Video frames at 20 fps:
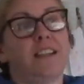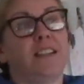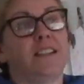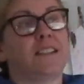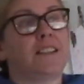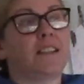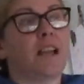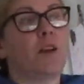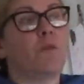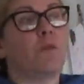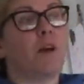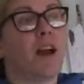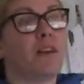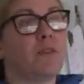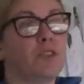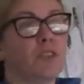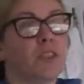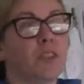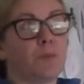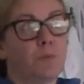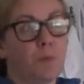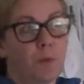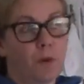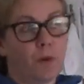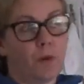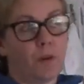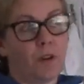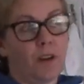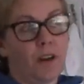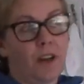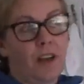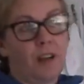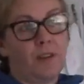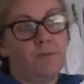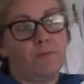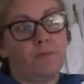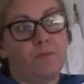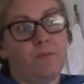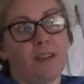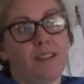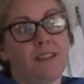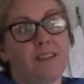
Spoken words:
So I've just bought my